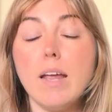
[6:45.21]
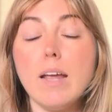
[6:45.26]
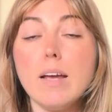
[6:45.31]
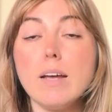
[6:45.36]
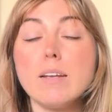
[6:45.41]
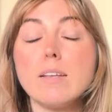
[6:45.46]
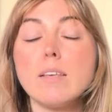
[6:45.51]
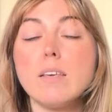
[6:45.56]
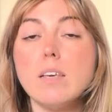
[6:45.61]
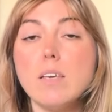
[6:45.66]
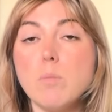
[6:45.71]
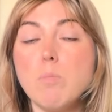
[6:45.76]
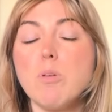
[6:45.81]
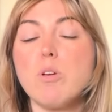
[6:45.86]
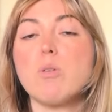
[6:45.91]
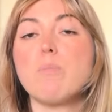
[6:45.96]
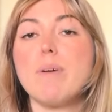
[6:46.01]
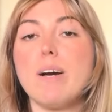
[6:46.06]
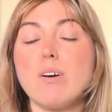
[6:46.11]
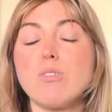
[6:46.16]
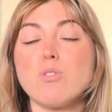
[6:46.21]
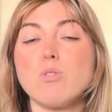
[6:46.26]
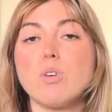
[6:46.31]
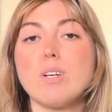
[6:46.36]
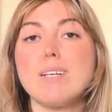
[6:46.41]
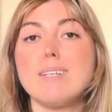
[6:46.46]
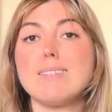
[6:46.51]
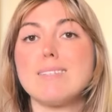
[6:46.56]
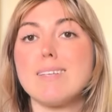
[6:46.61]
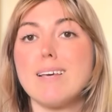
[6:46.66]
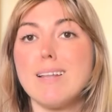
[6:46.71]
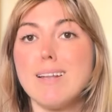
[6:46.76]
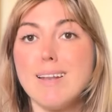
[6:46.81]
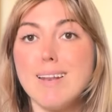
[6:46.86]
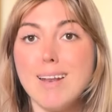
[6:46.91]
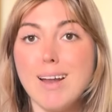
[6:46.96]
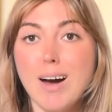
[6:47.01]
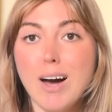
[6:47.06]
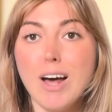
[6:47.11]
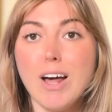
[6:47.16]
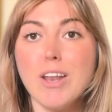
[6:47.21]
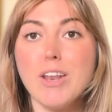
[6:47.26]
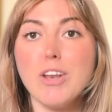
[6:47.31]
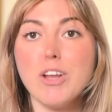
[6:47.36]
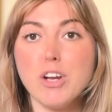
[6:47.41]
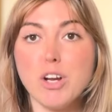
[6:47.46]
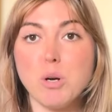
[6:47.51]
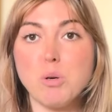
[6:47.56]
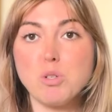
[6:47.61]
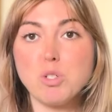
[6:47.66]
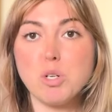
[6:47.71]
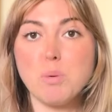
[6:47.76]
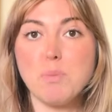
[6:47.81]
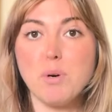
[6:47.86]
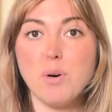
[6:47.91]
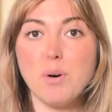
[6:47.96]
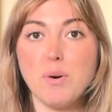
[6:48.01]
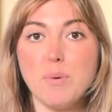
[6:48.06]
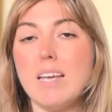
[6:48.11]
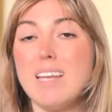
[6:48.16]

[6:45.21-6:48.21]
and keep your boundaries non-negotiable.